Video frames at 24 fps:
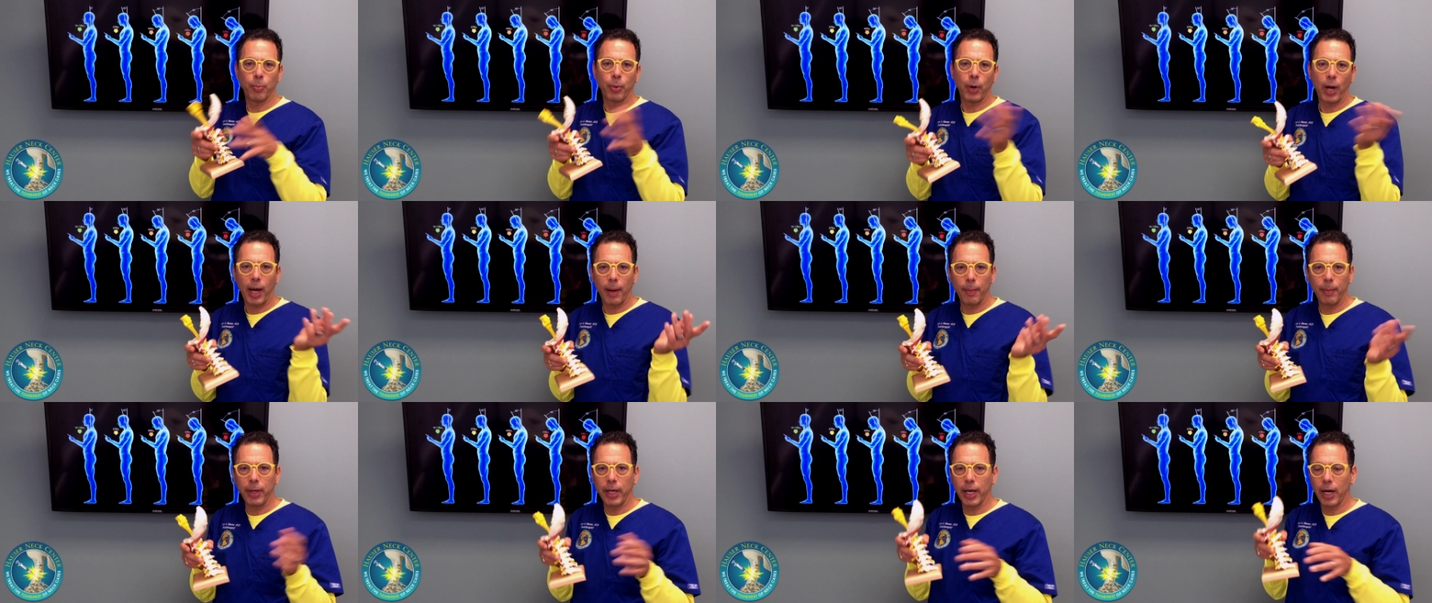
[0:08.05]

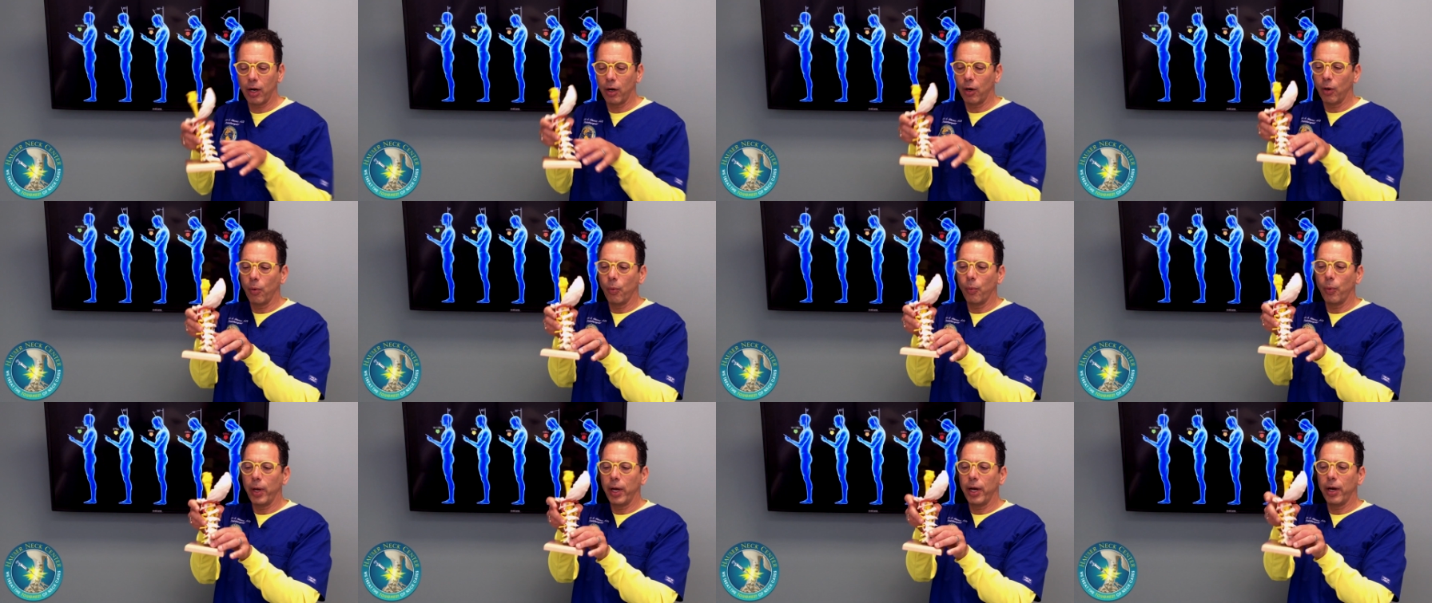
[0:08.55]
probably are
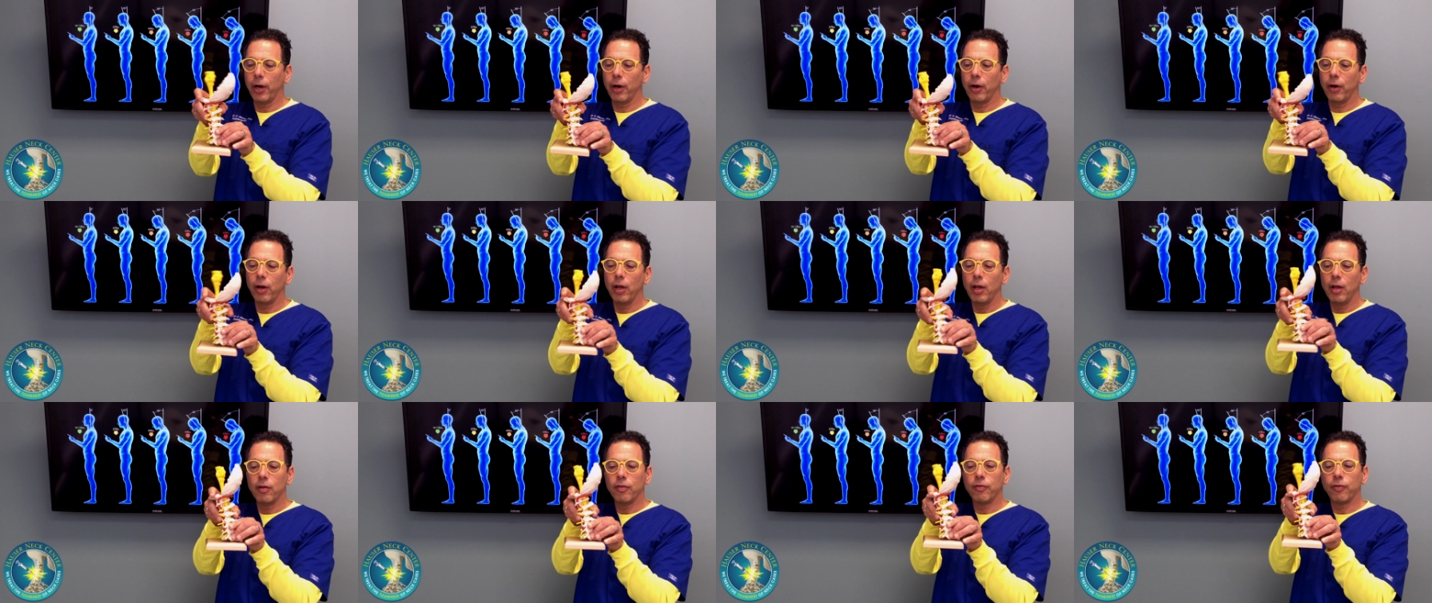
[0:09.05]

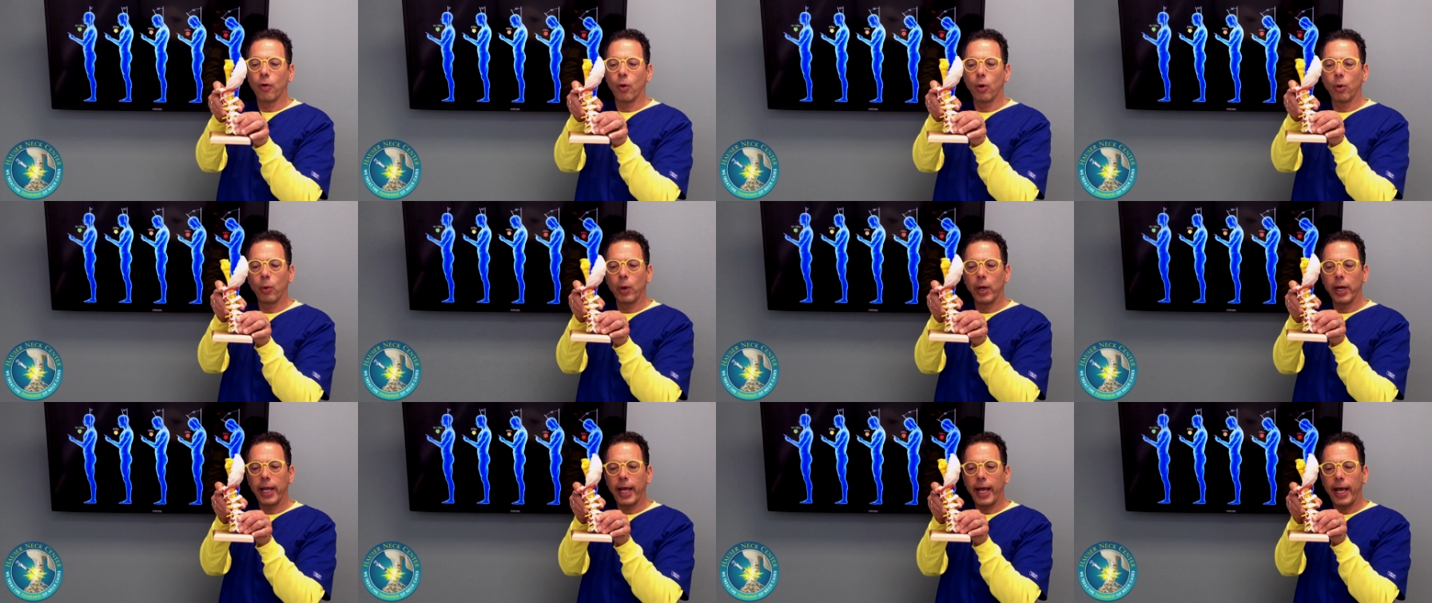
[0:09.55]
aware,
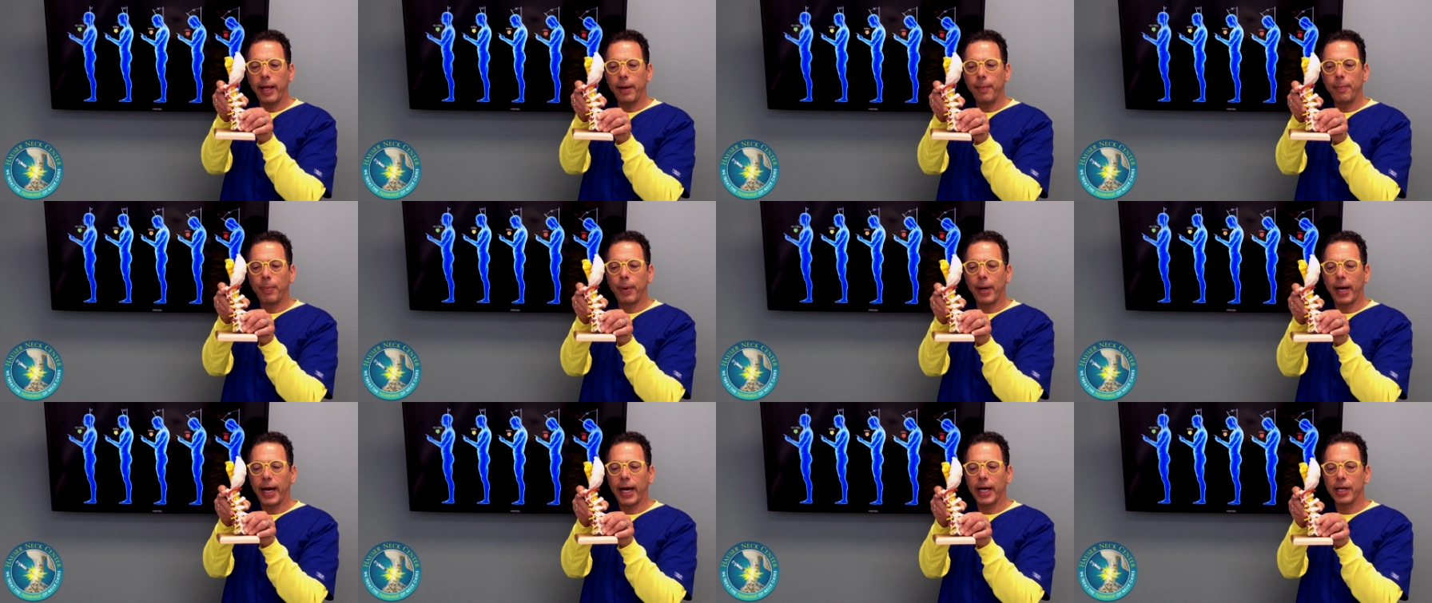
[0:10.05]
forward
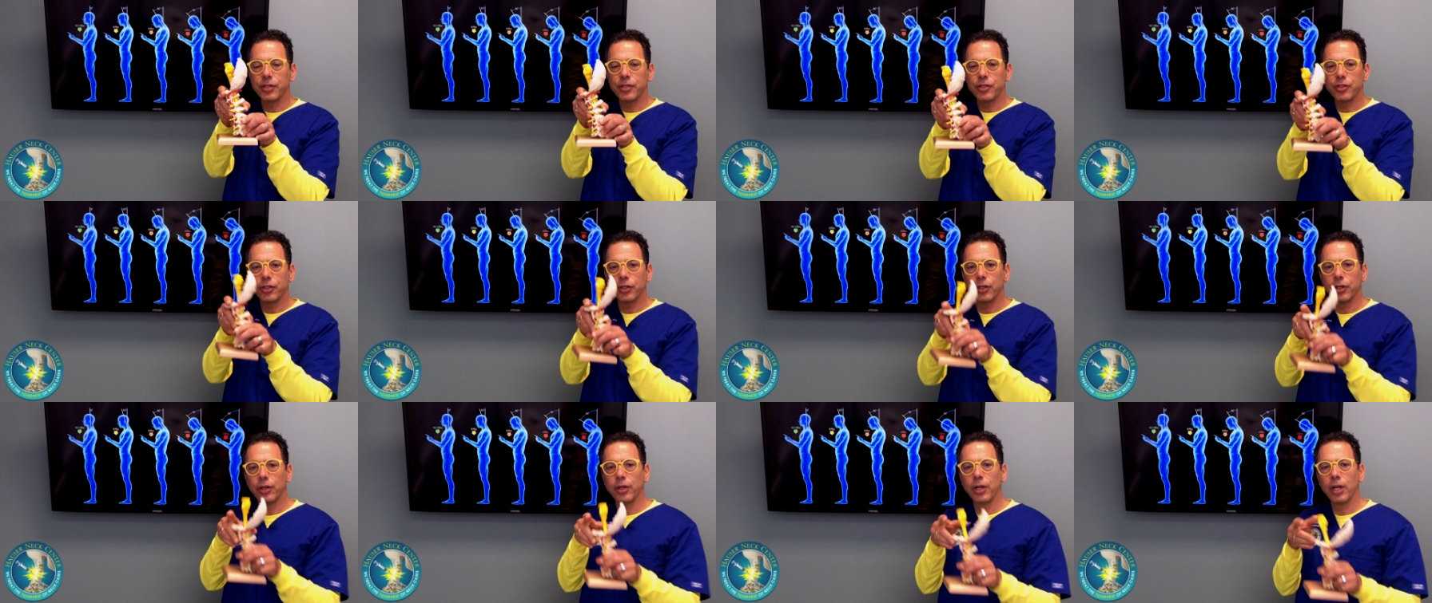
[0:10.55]
head
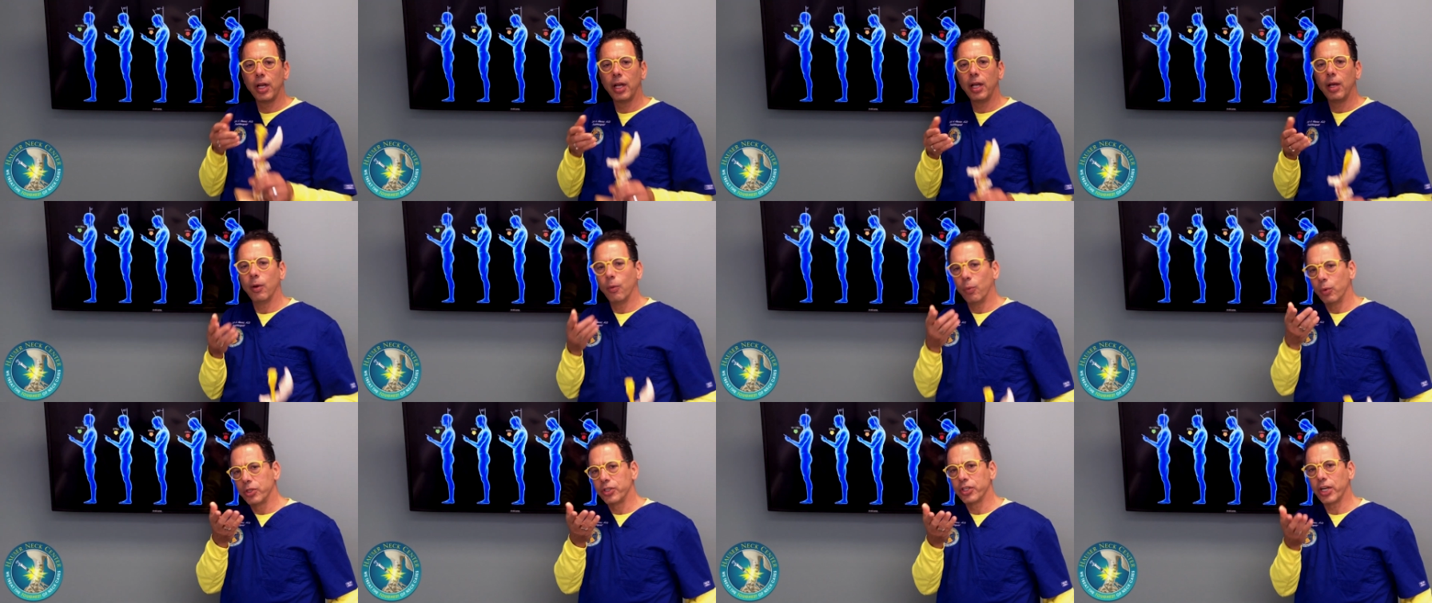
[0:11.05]
posture,
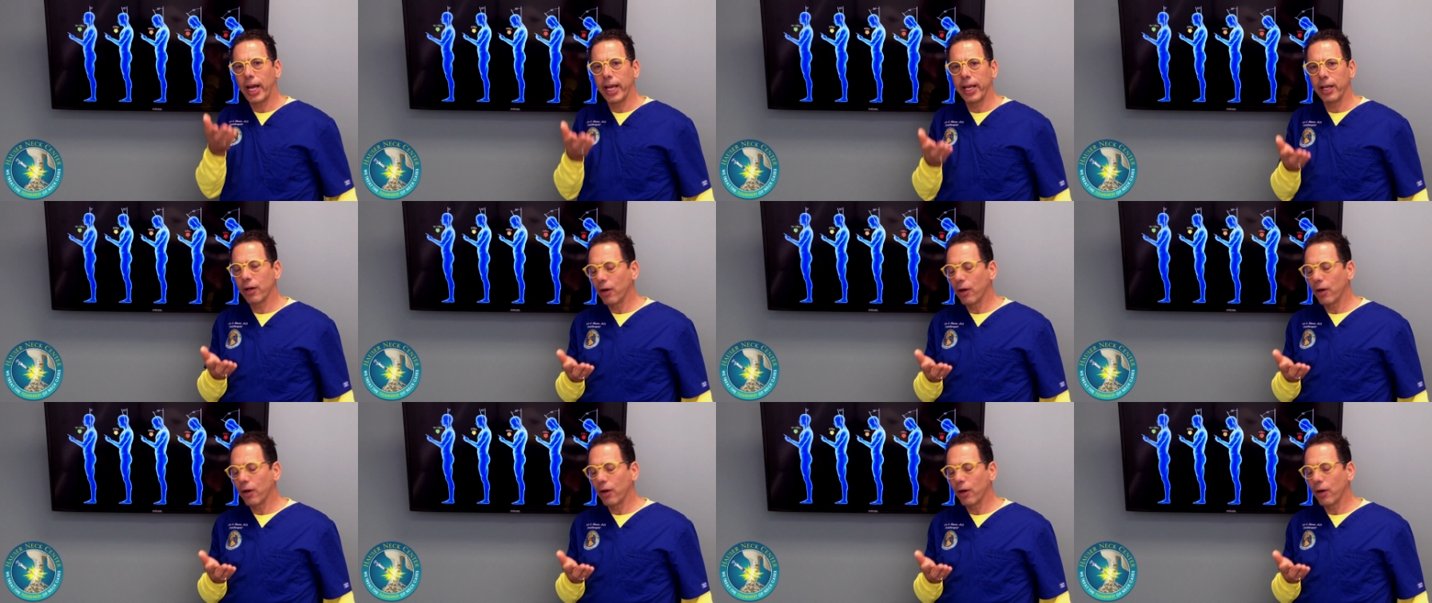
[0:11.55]
which I